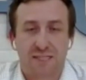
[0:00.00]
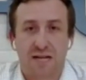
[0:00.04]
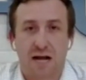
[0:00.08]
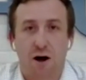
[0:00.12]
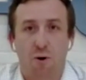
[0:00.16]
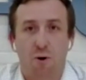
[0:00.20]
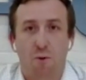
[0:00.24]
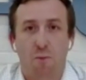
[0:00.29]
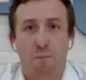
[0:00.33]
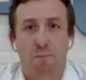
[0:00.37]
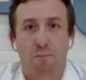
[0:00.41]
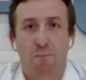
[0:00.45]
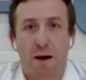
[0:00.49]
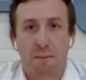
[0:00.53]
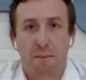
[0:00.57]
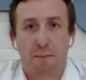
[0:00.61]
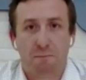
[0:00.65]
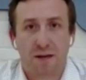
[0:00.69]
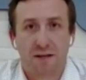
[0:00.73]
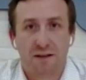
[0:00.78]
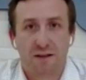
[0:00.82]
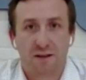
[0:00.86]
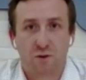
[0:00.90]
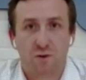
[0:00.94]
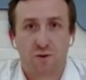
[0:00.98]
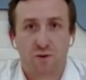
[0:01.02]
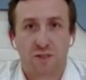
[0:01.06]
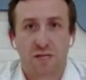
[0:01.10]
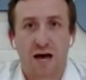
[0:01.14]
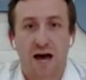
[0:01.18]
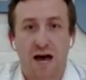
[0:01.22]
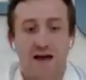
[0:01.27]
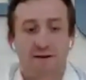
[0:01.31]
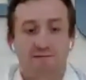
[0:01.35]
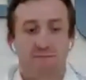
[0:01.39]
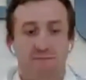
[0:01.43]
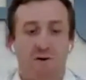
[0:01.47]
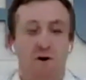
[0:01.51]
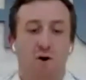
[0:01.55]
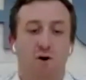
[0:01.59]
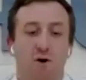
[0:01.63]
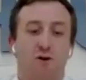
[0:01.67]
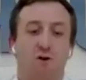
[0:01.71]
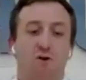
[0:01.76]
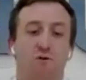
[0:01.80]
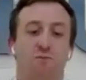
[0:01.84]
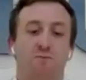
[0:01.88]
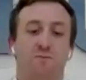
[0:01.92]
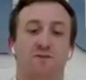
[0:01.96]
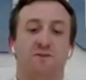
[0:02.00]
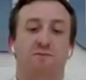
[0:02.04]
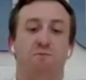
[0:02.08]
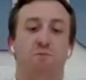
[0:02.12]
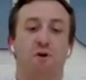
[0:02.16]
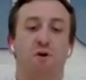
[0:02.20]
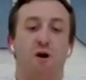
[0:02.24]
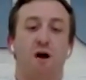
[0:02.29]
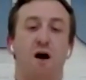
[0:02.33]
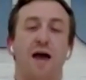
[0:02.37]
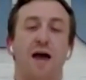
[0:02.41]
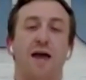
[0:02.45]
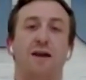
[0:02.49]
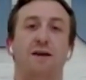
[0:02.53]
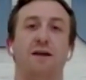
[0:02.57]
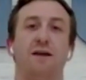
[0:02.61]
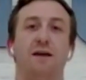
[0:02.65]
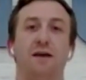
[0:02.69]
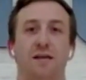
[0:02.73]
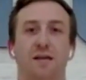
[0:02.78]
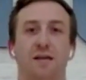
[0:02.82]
Now, pumping those high volumes of brine